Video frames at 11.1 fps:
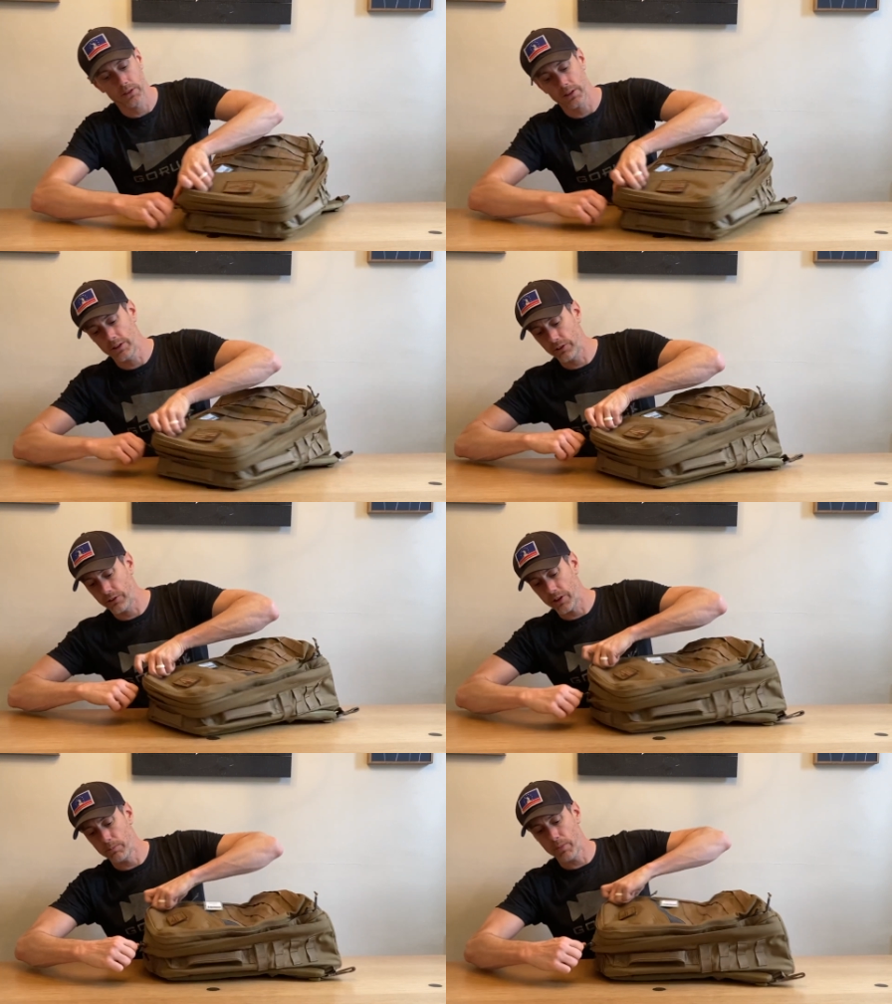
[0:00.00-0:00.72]
is
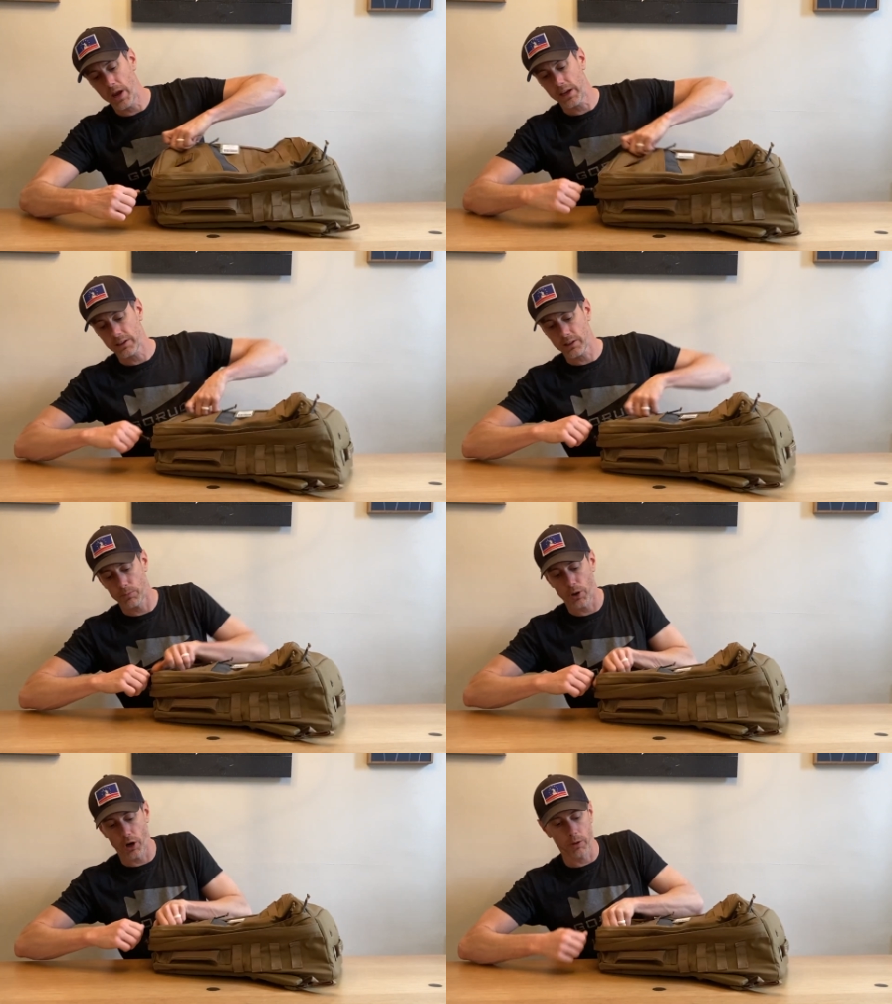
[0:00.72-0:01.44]
the main
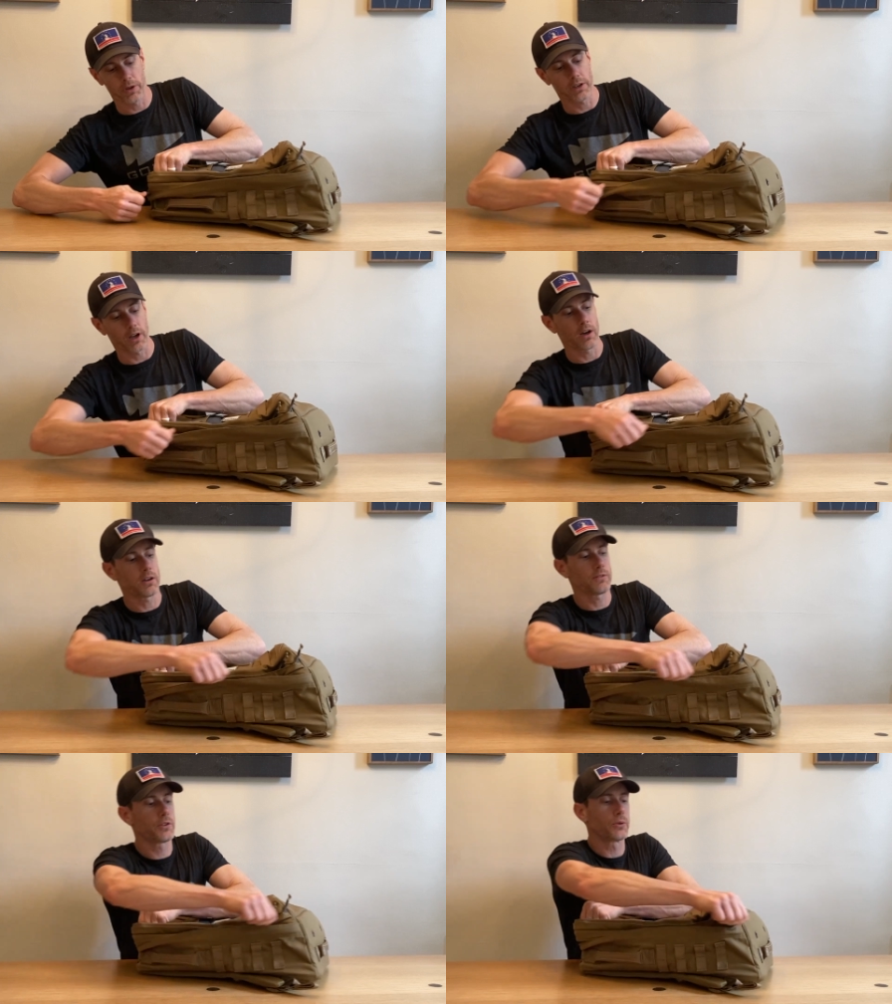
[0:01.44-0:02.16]
compartment
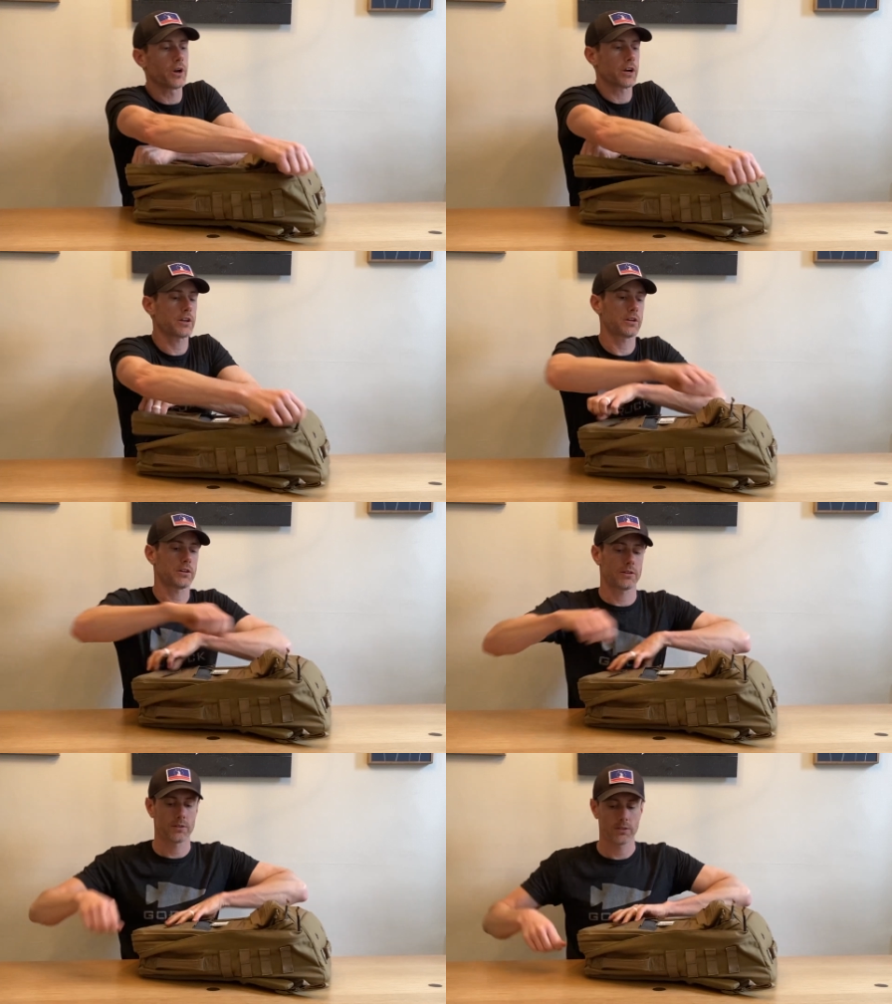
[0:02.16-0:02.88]
of the ruck.
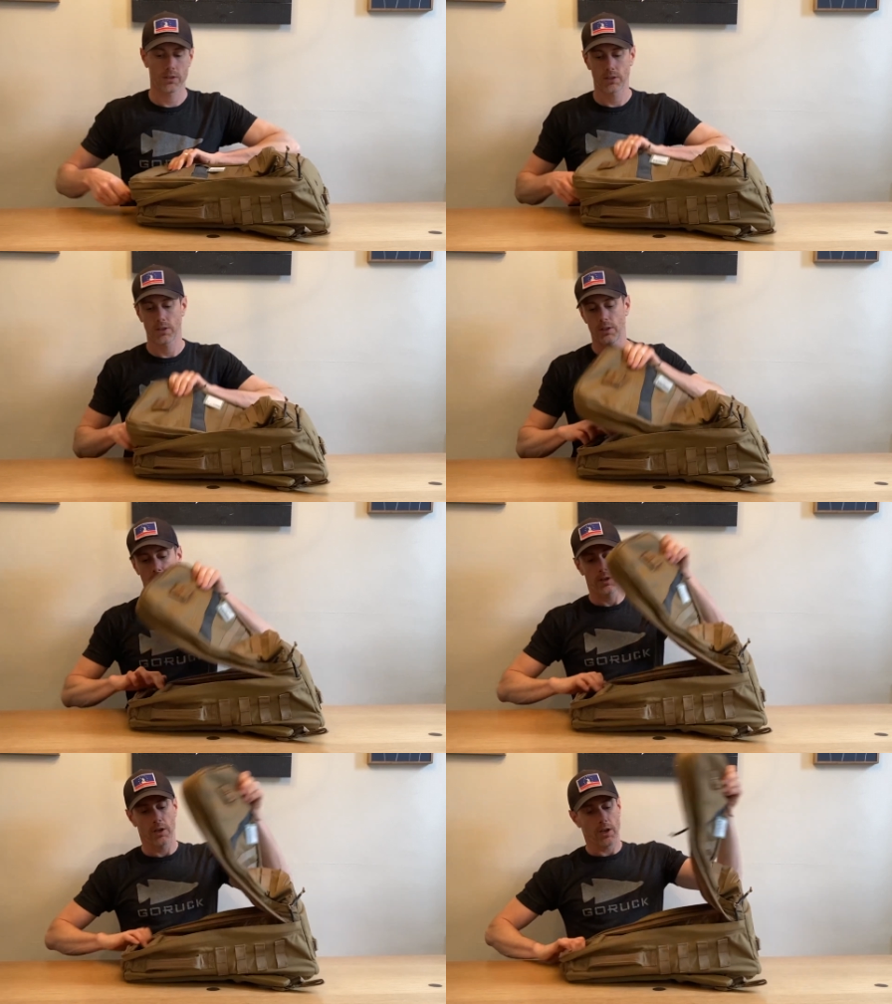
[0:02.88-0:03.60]

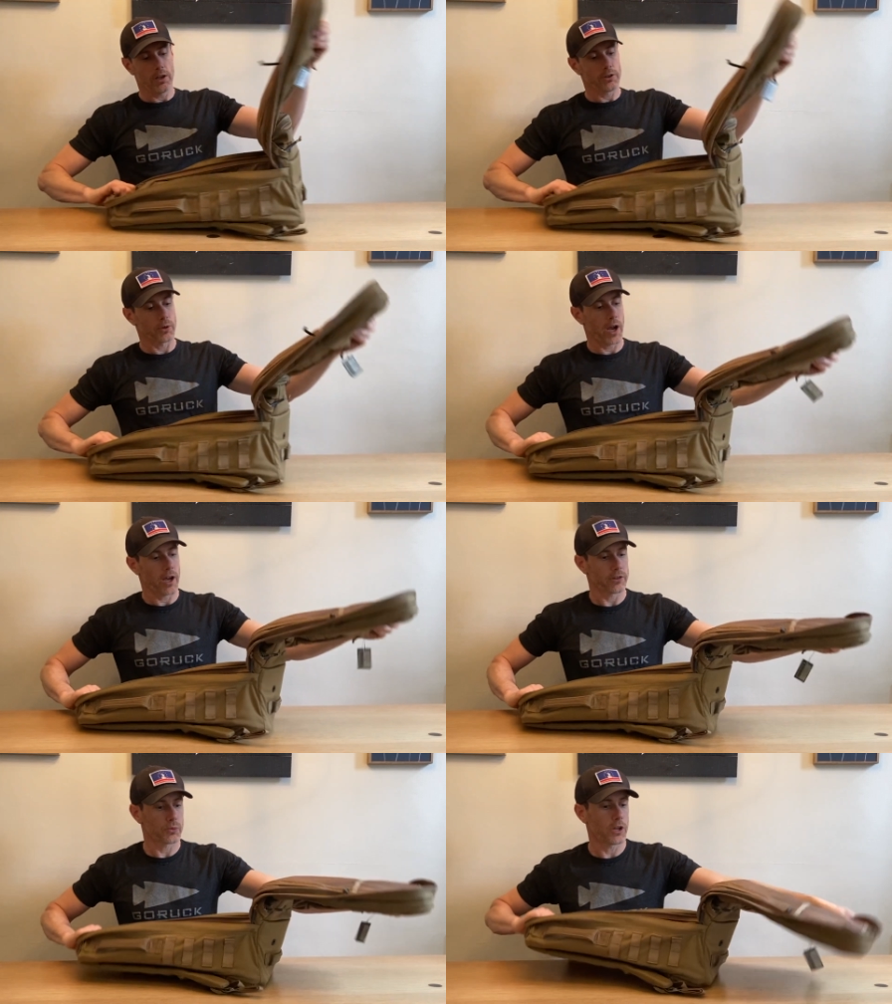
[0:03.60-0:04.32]
So
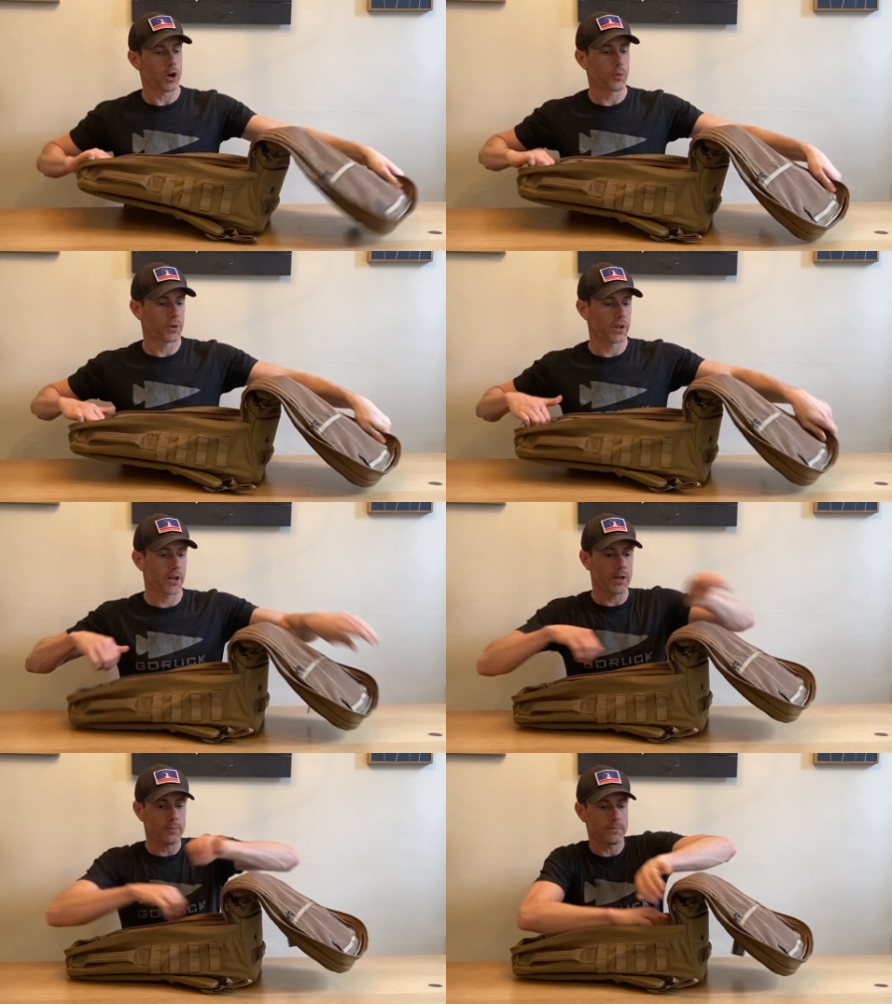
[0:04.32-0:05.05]
as we open it
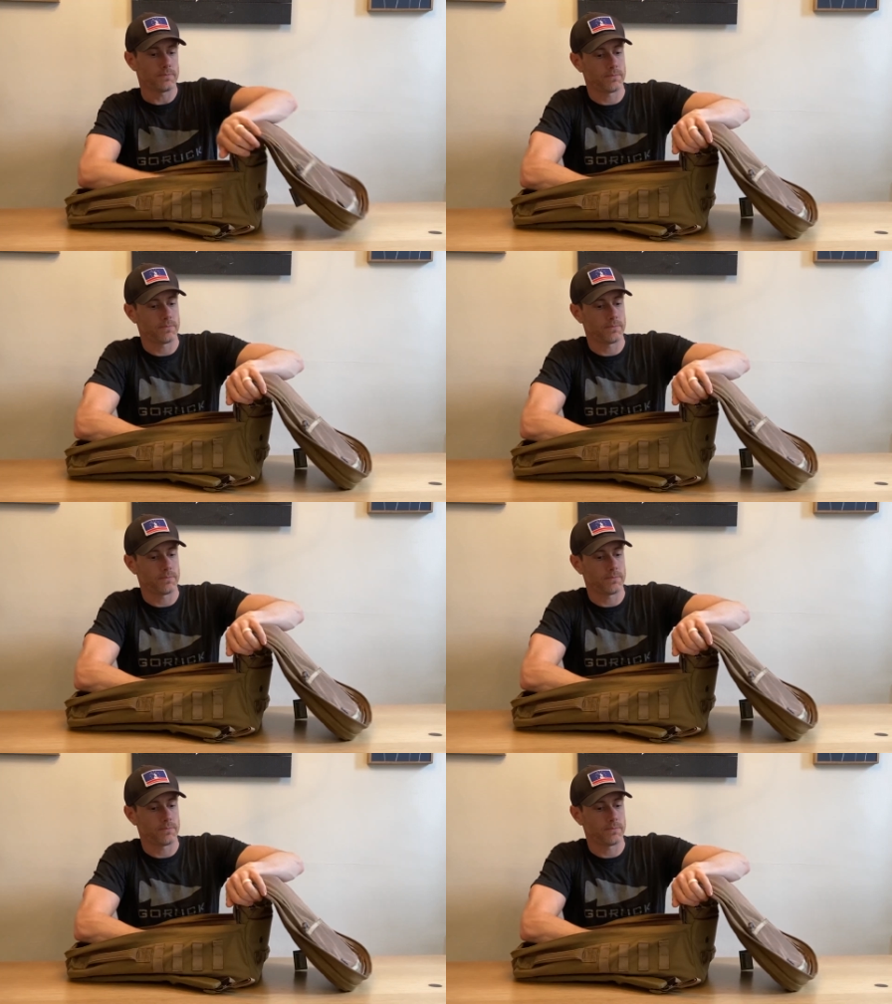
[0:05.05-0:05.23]
up,